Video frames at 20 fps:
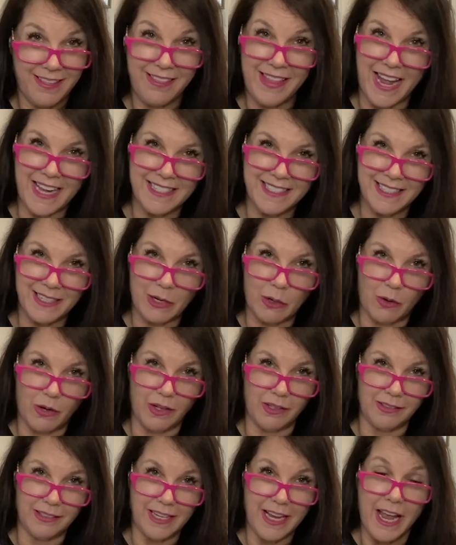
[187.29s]
That's the
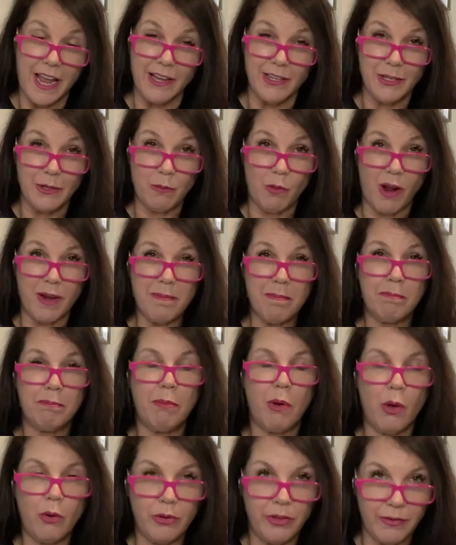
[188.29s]
goal. You want
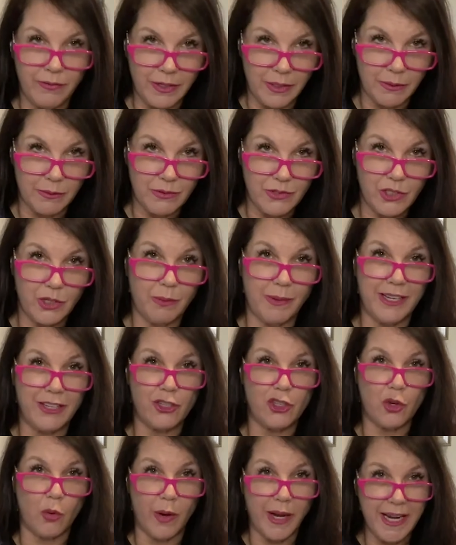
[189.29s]
both of you to
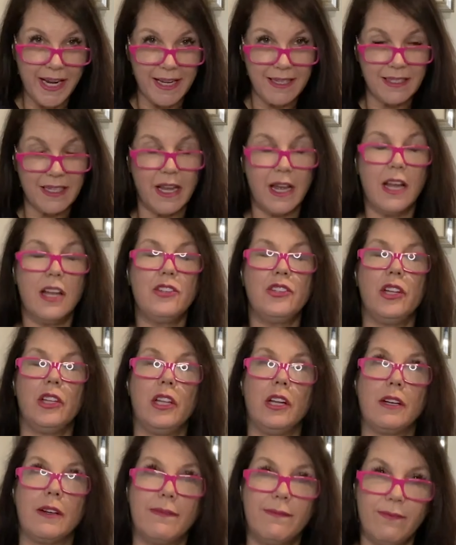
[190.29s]
enjoy it, to
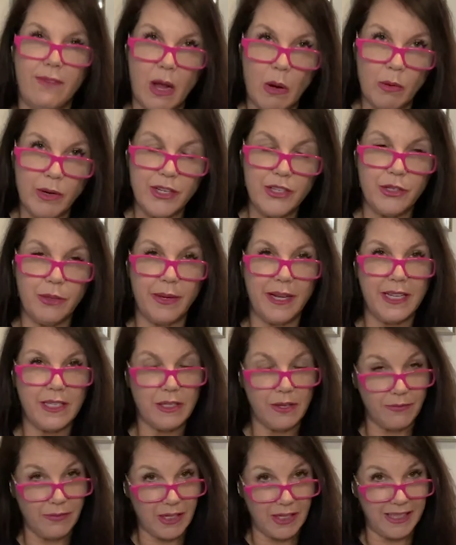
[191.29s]
look forward to it,
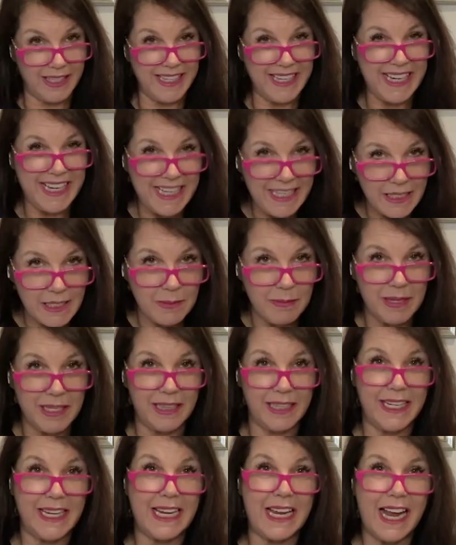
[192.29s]
to feel
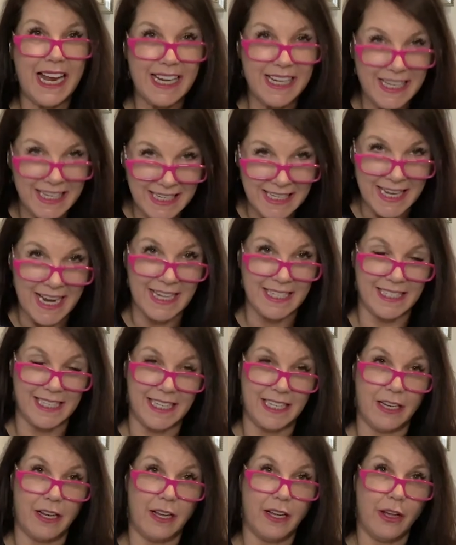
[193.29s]
intimately
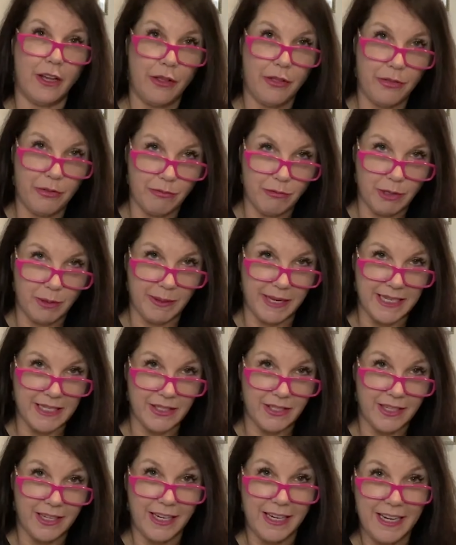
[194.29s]
connected through
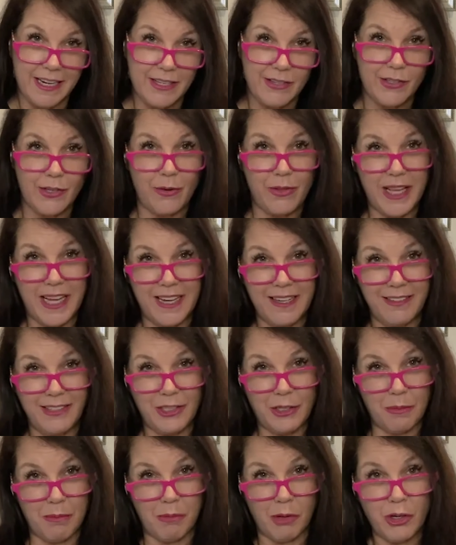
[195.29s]
it so that
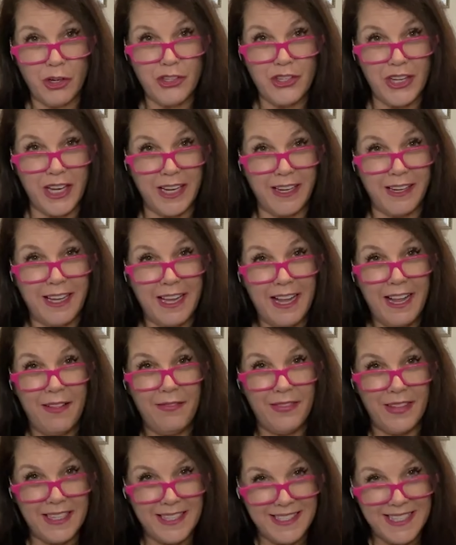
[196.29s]
you're merging
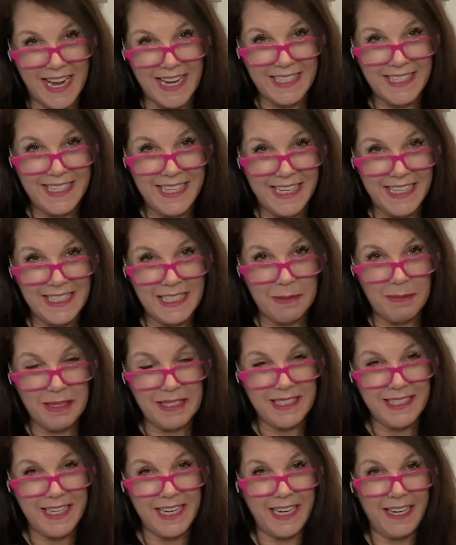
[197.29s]
the sexy
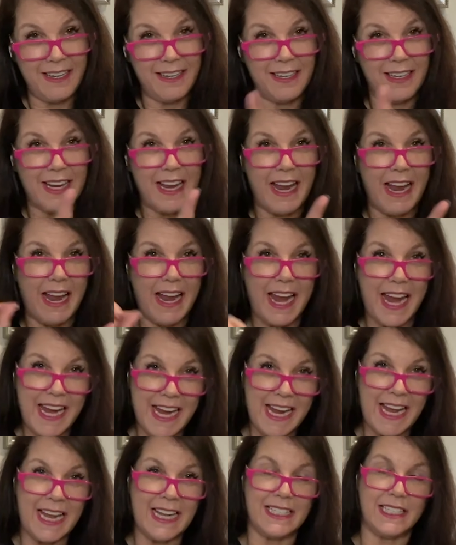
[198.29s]
intimacy
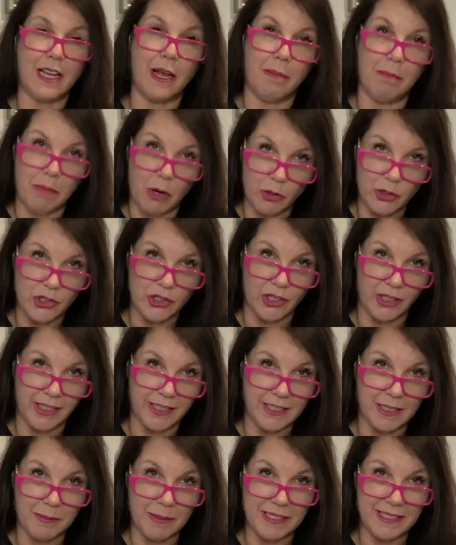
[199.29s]
and emotional
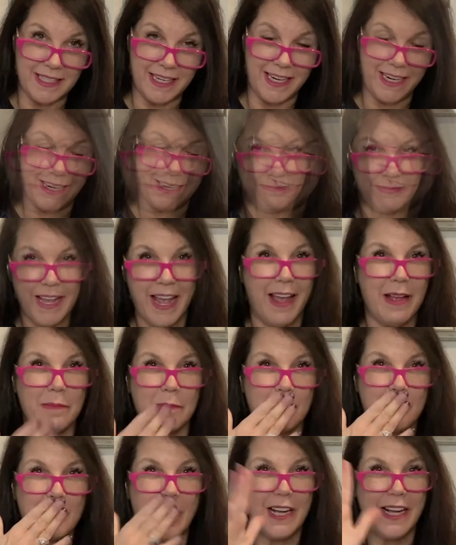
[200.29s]
intimacy
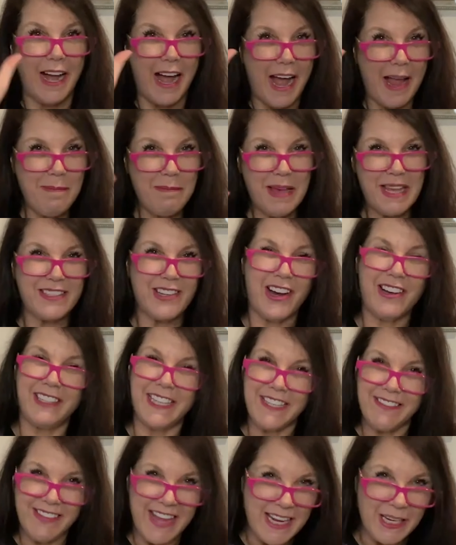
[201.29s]
I'm Beth
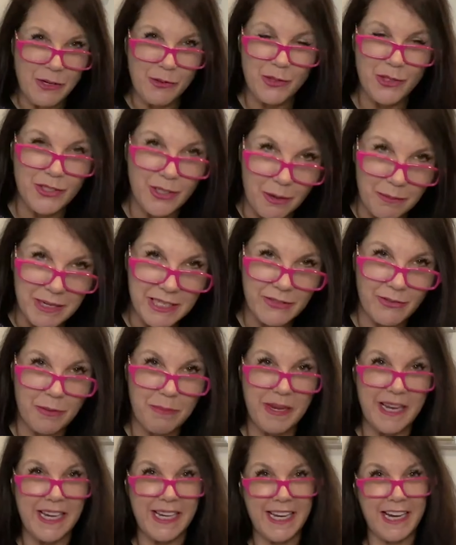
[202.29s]
Darling. Thank you so much for
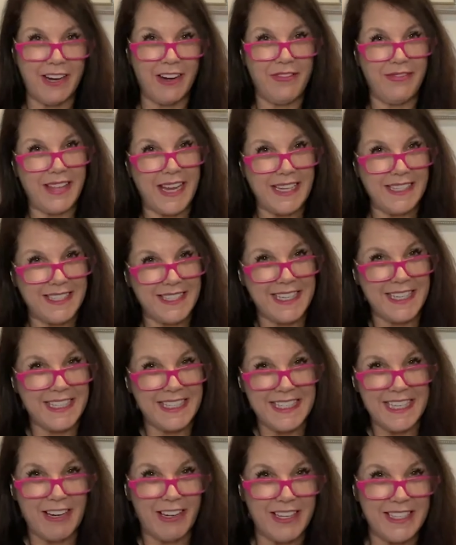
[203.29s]
being here. Thanks to
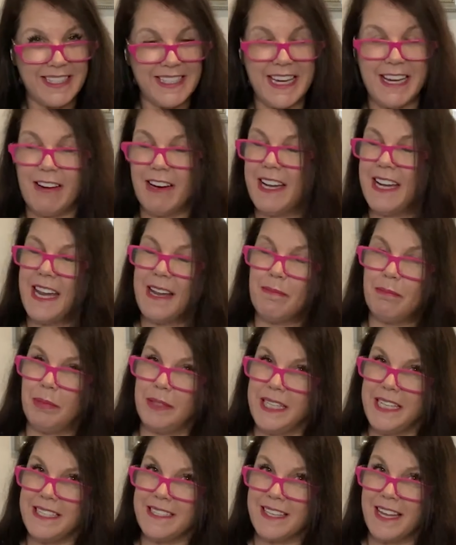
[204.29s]
Sara's Secret. And
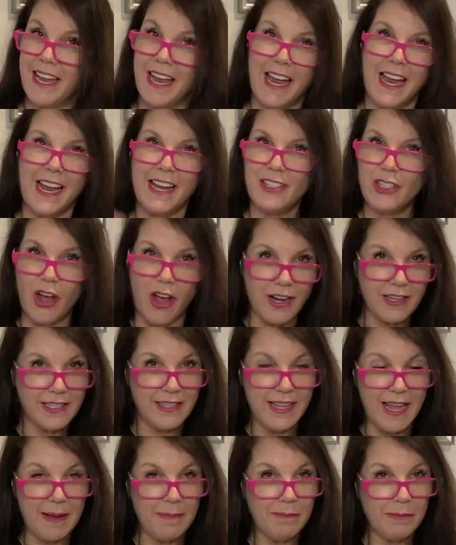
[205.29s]
please talk to
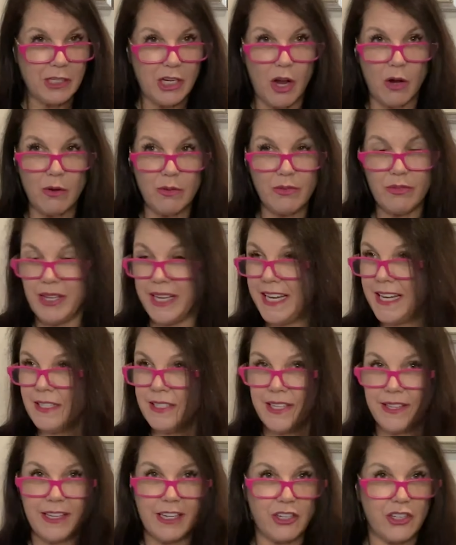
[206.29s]
them. Go
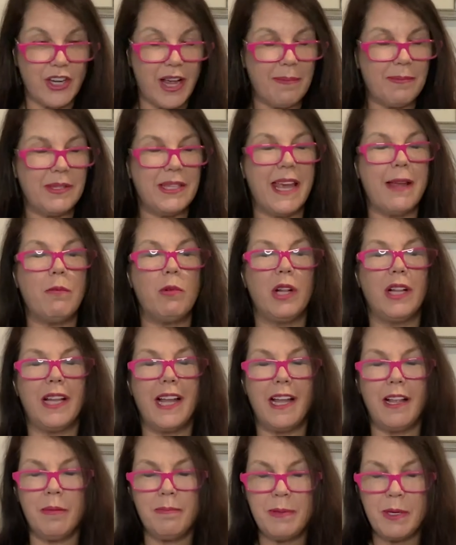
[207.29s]
into their shop. They will
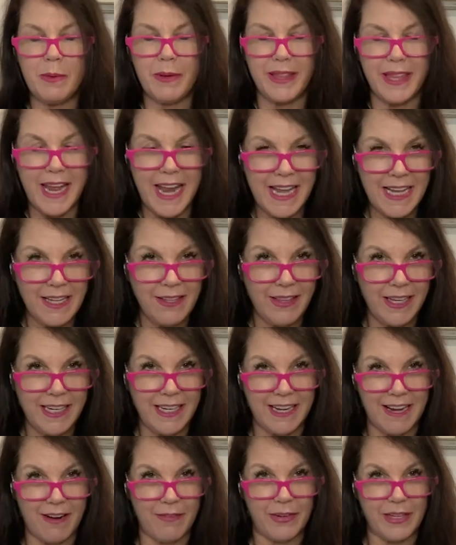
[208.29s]
help you with anything
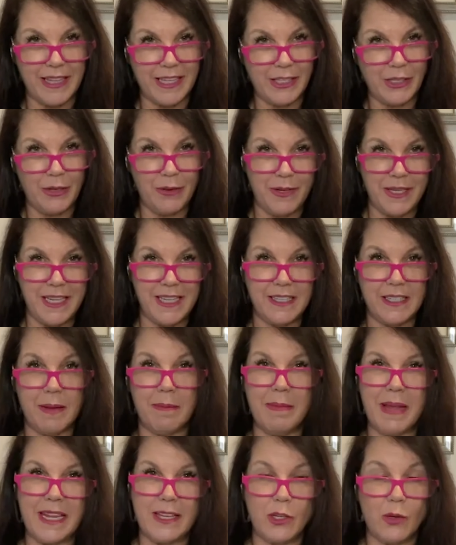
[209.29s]
and everything you need to
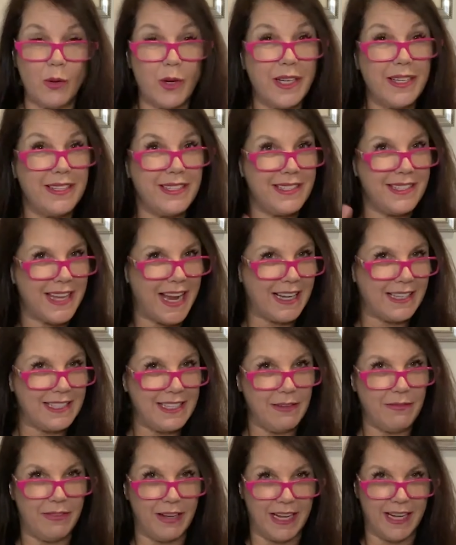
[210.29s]
make your
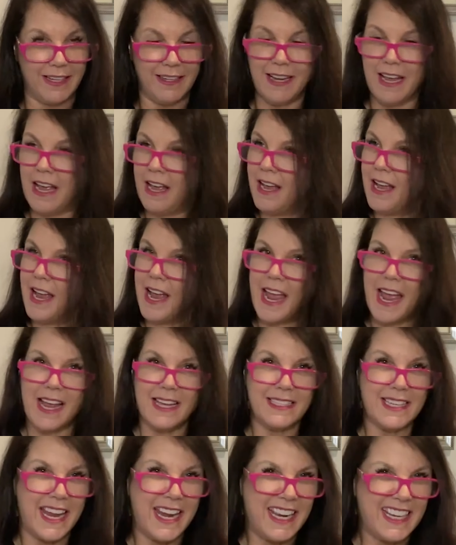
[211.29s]
sexy fun
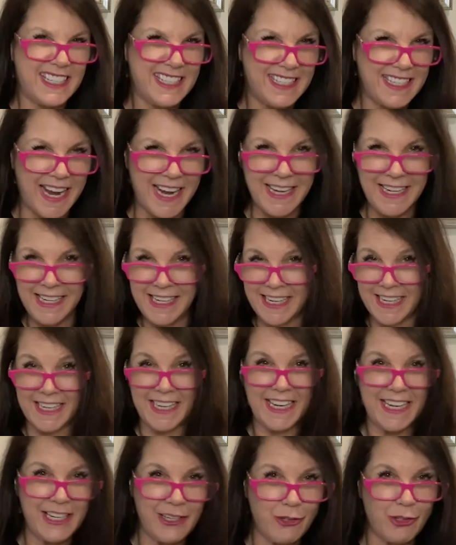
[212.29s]
as exciting and
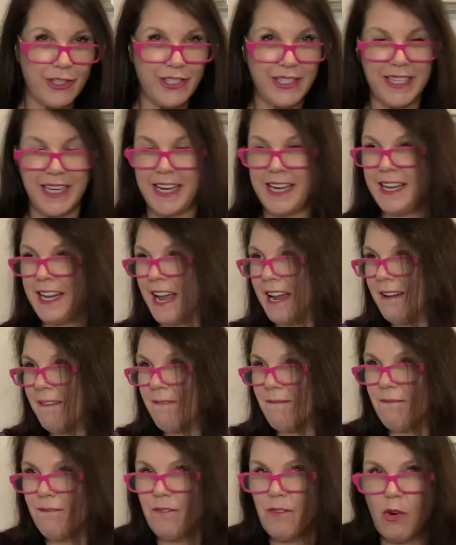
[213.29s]
interesting and
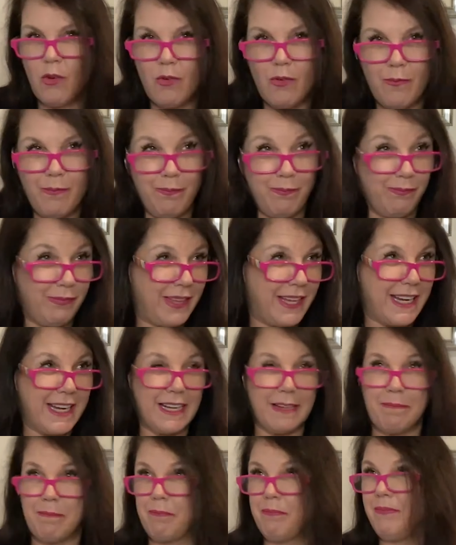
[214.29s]
like
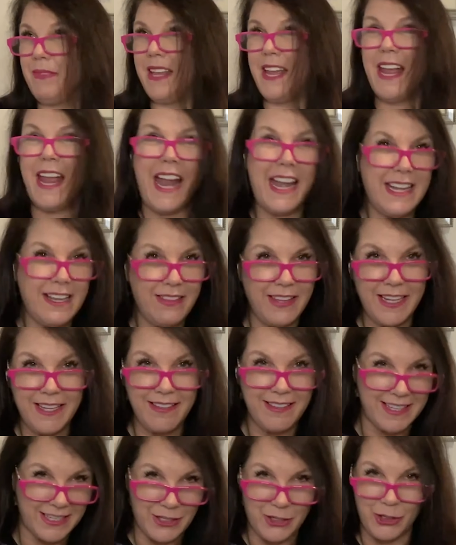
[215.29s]
anything
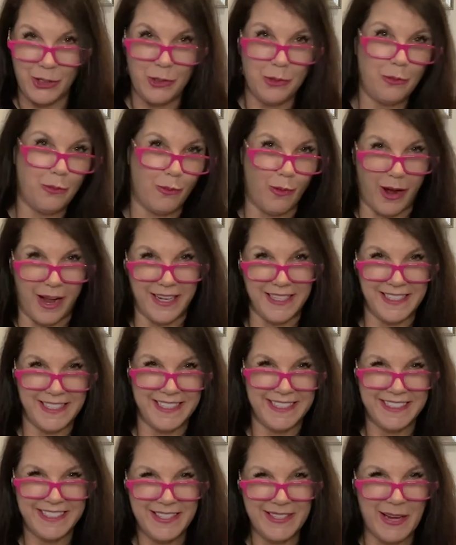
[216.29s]
that you want.
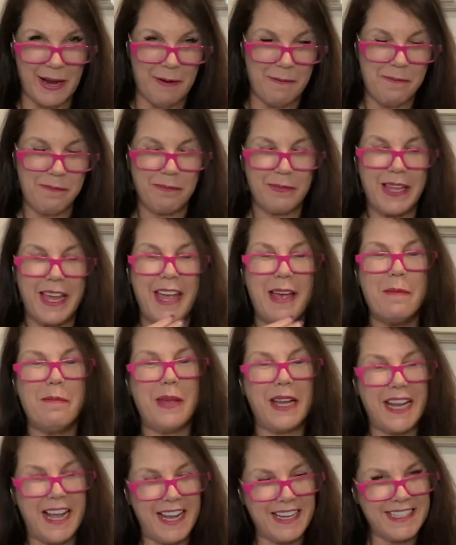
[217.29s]
So
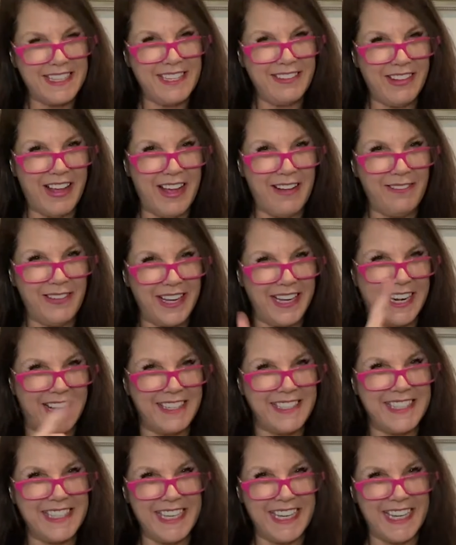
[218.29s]
big hugs and love, and
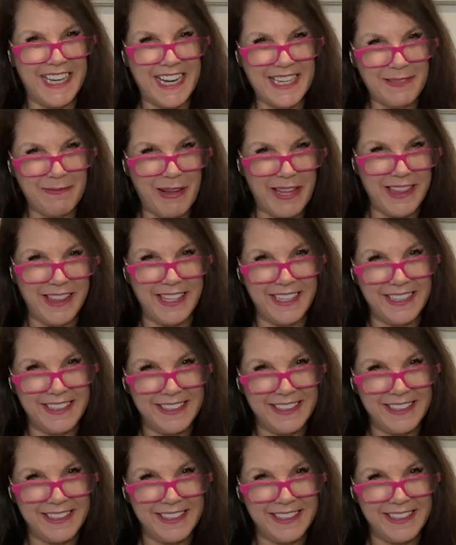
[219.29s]
I'll see you next month.